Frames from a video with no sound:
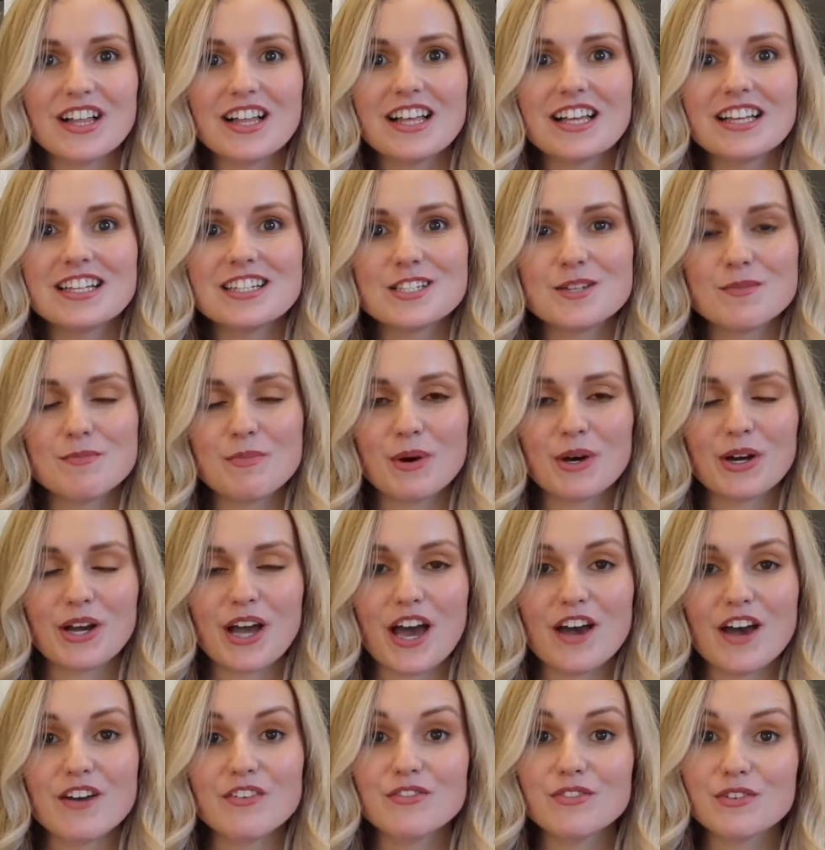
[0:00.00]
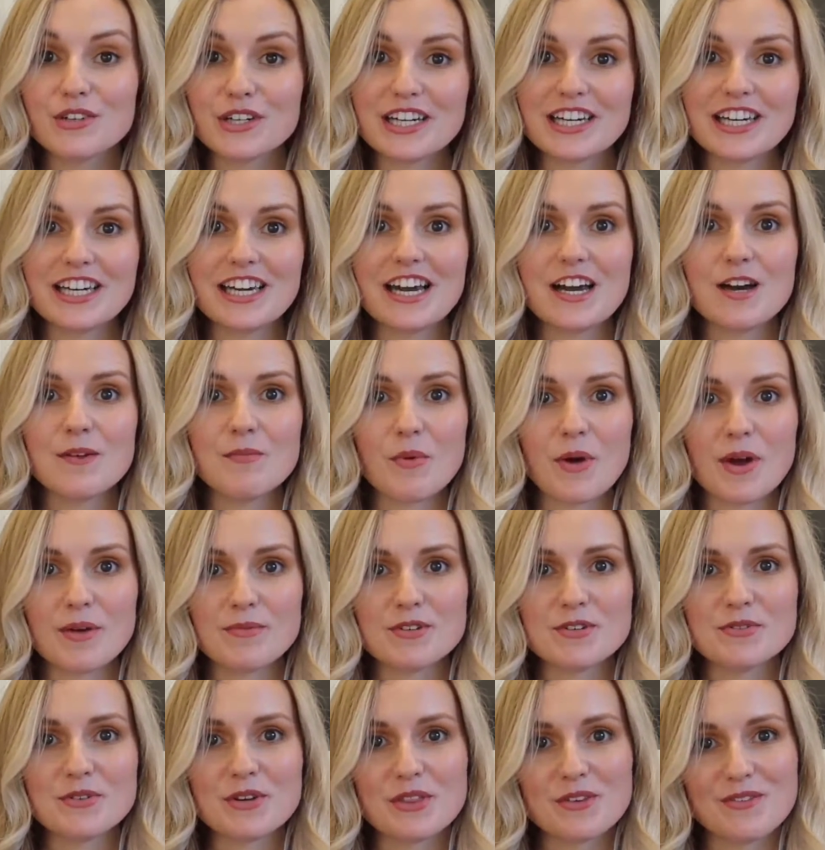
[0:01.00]
to book a free appointment
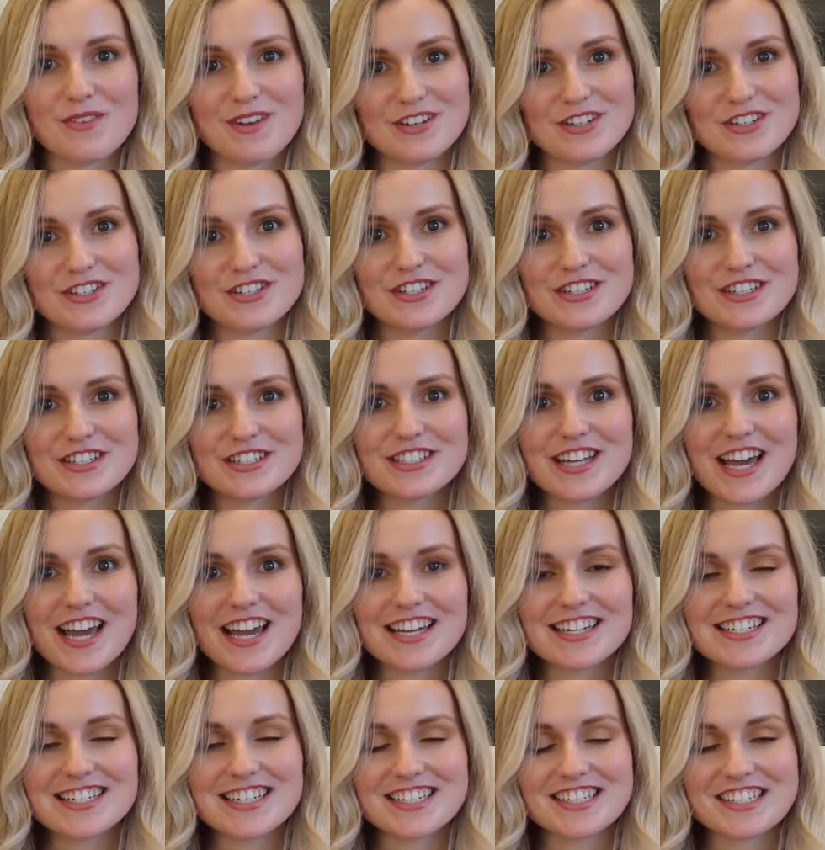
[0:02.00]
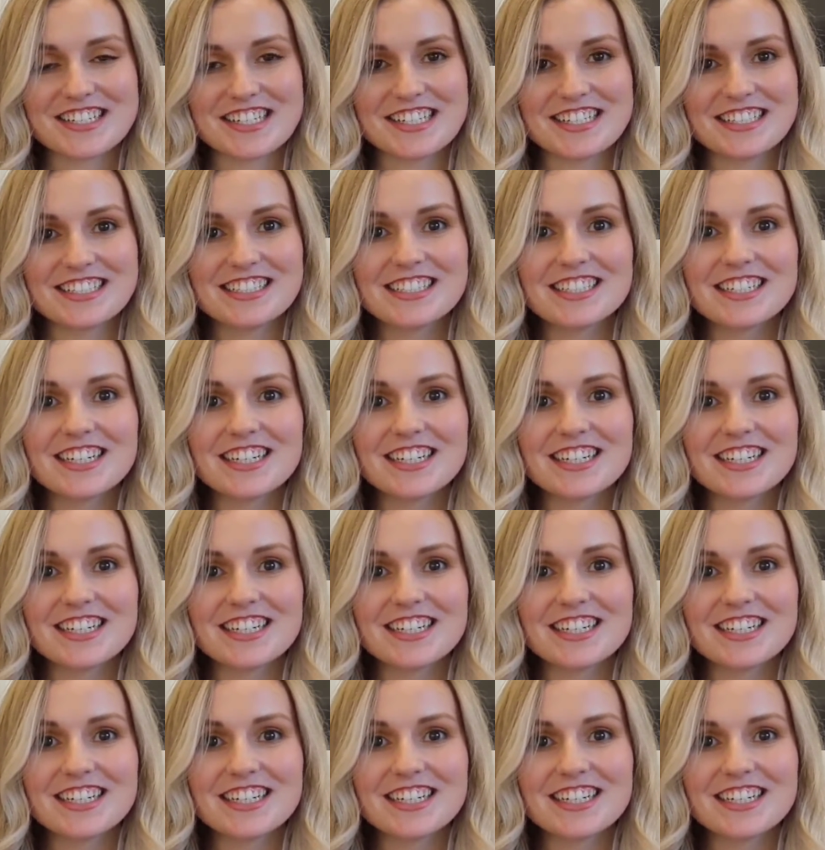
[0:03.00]
with a registered dietitian.